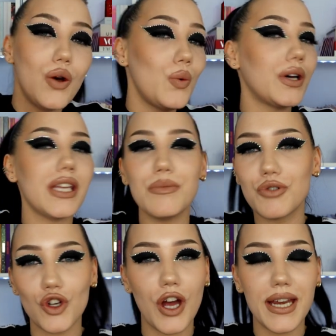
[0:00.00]
We'll keep
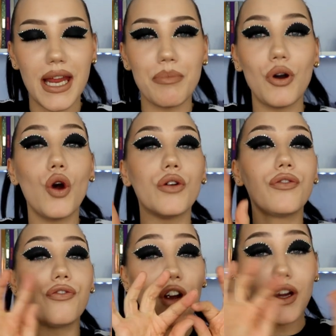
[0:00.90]
trying it, but on
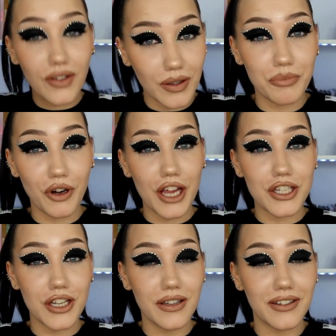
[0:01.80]
first
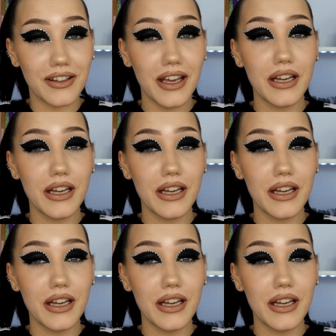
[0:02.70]
impressions,